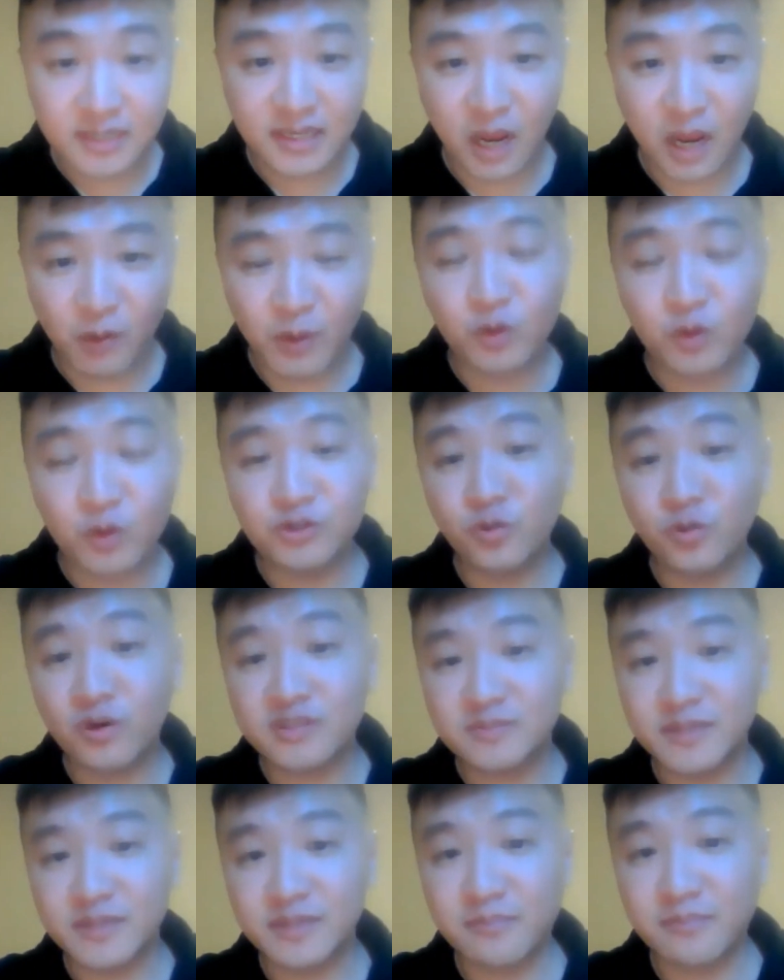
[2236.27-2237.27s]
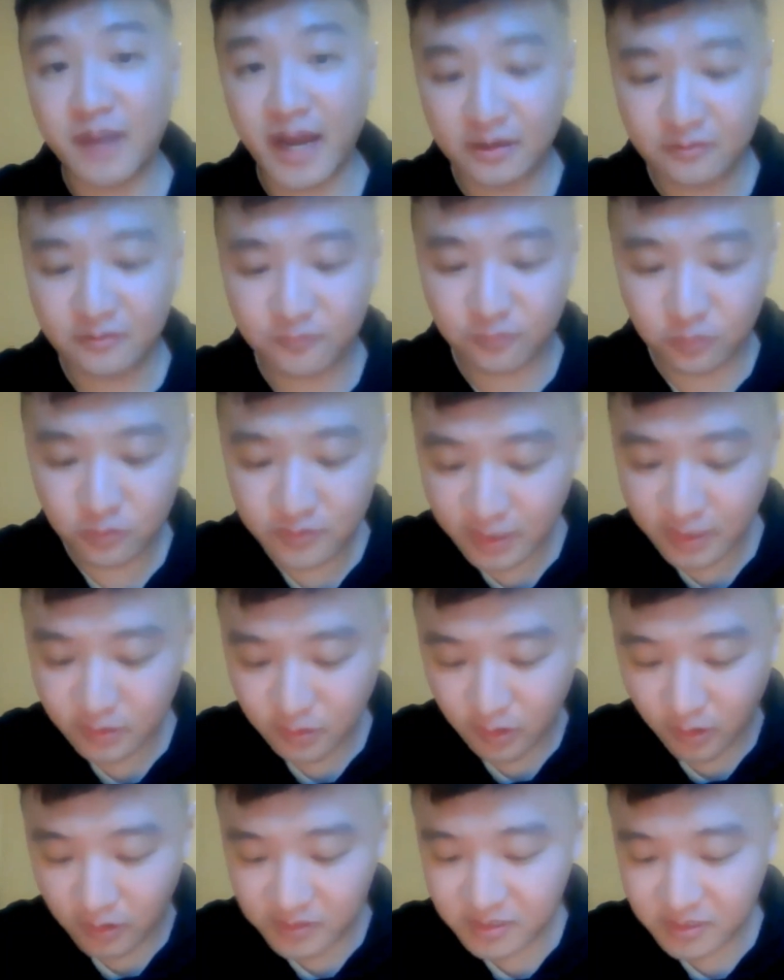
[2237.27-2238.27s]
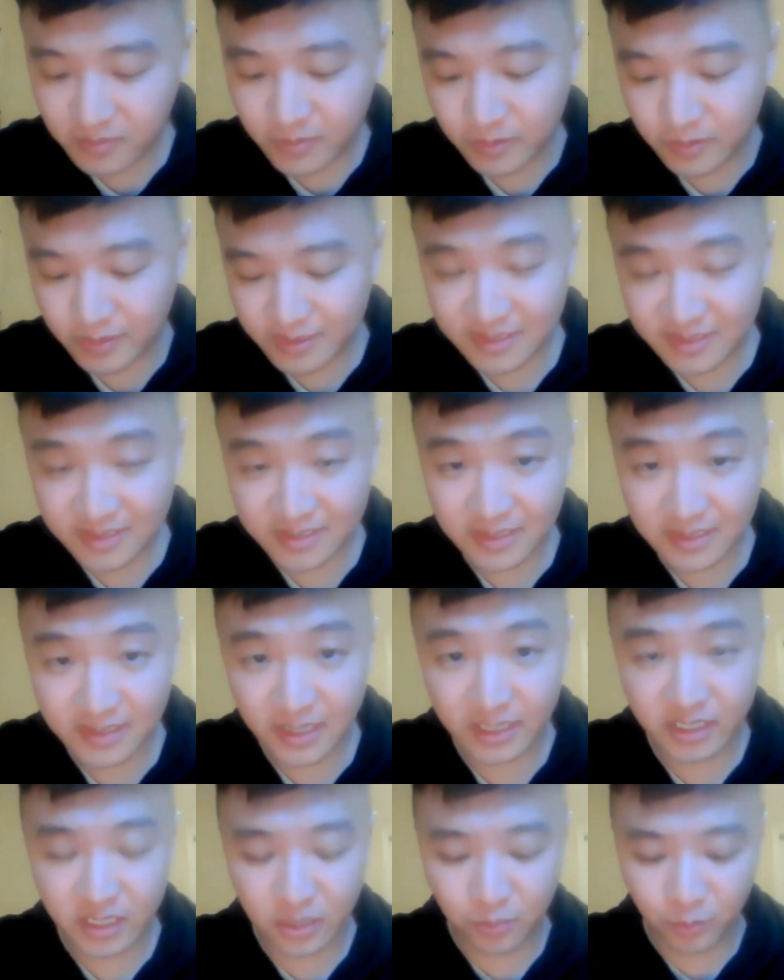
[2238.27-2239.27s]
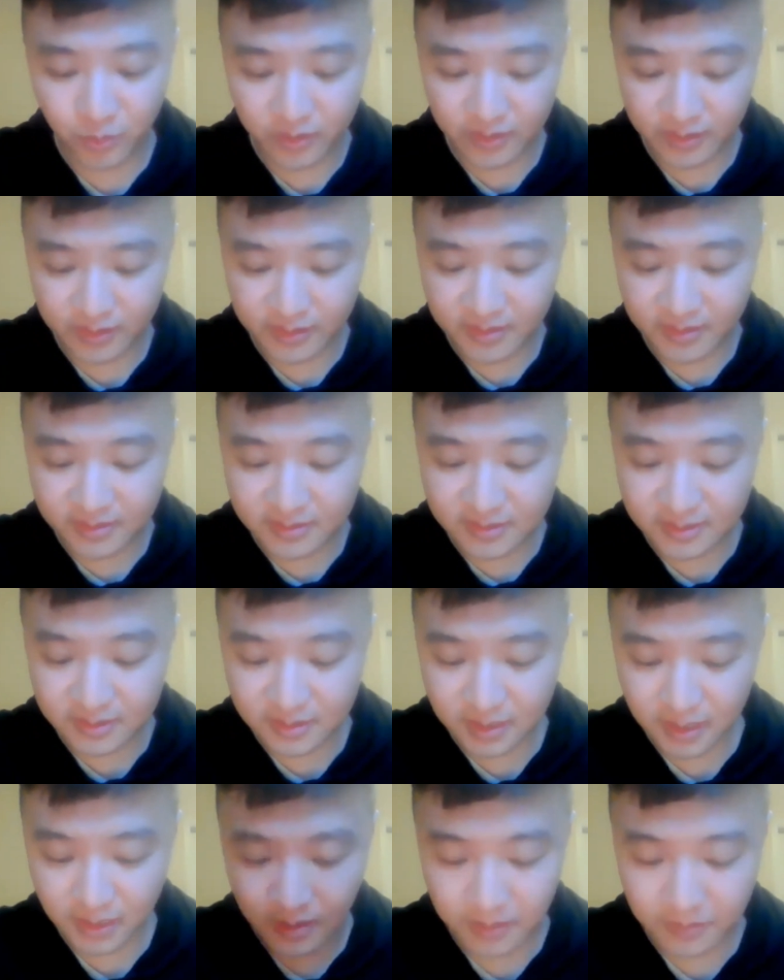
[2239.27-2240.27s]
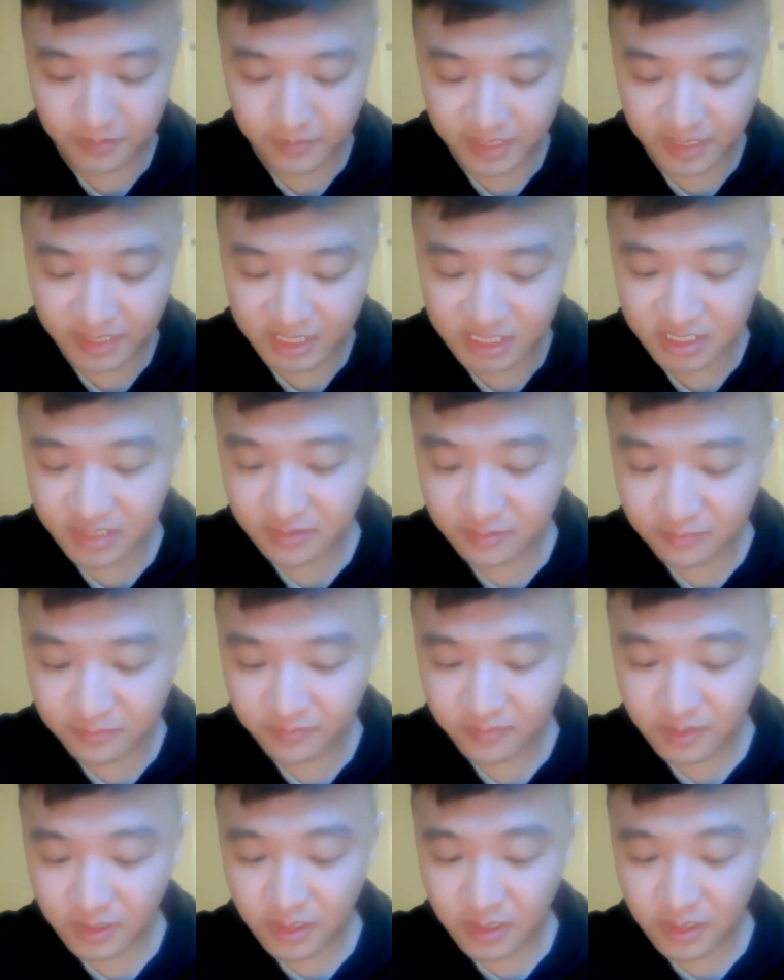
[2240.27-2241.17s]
Now, we do want to be mindful that there are some risks that come with this initiative.